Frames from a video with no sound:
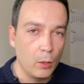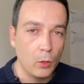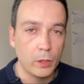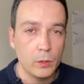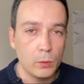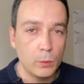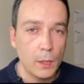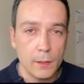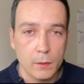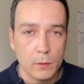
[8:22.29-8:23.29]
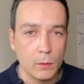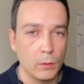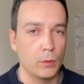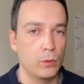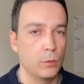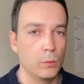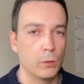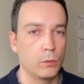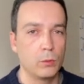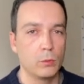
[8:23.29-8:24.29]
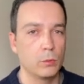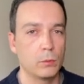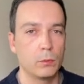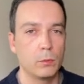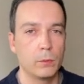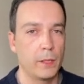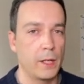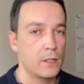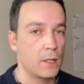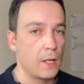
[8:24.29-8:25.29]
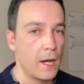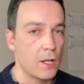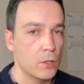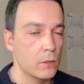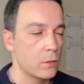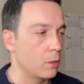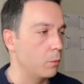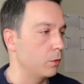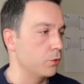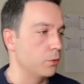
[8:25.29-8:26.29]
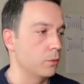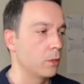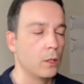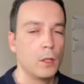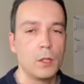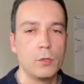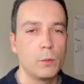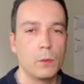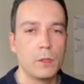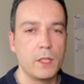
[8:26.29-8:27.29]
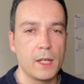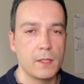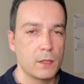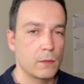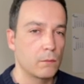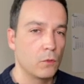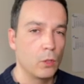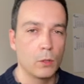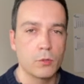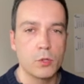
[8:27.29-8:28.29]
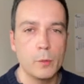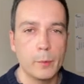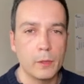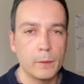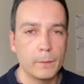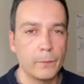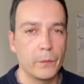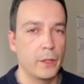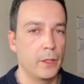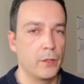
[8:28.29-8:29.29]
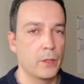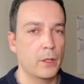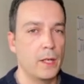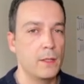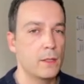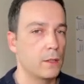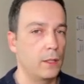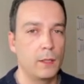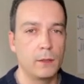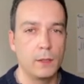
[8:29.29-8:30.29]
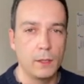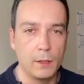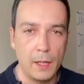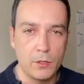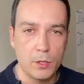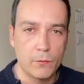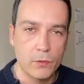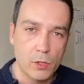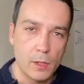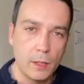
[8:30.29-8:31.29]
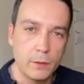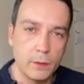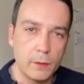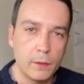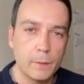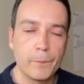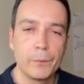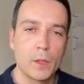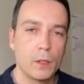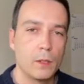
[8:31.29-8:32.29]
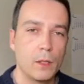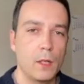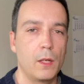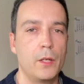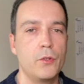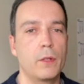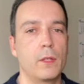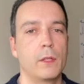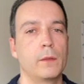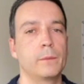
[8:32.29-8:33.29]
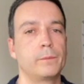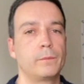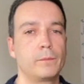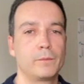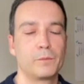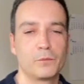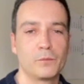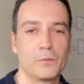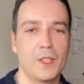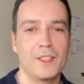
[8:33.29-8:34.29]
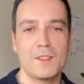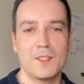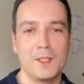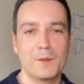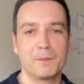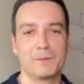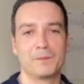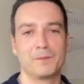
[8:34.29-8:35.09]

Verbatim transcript: log into that, or you want to do an extra action. So you will just call super in your case, and then add your functionality there, and you're done. And that's it.